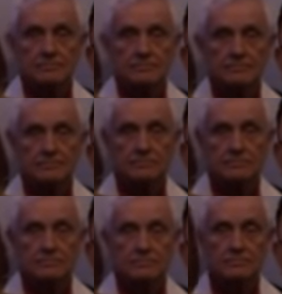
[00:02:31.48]

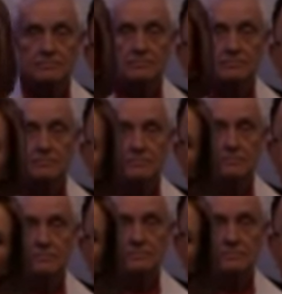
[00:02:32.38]

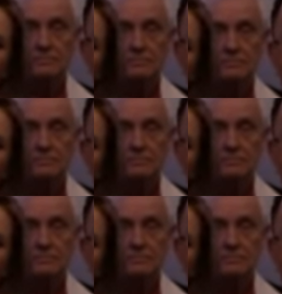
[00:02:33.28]
The person shown says nothing.